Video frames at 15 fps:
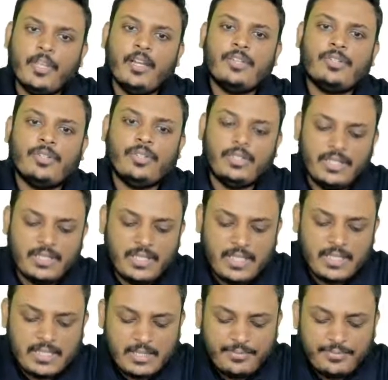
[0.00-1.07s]
So this is
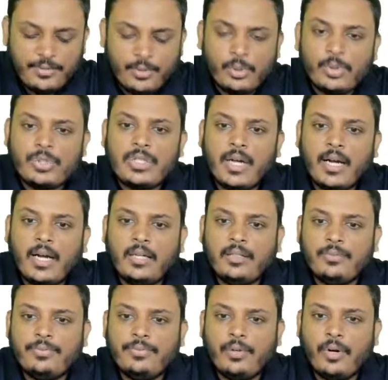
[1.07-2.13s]
the flow
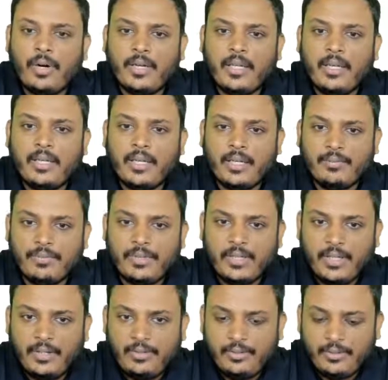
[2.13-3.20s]
chart for audit
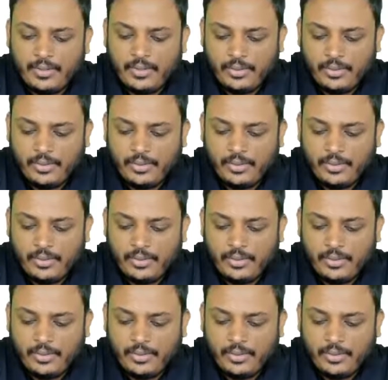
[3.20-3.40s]
evidence.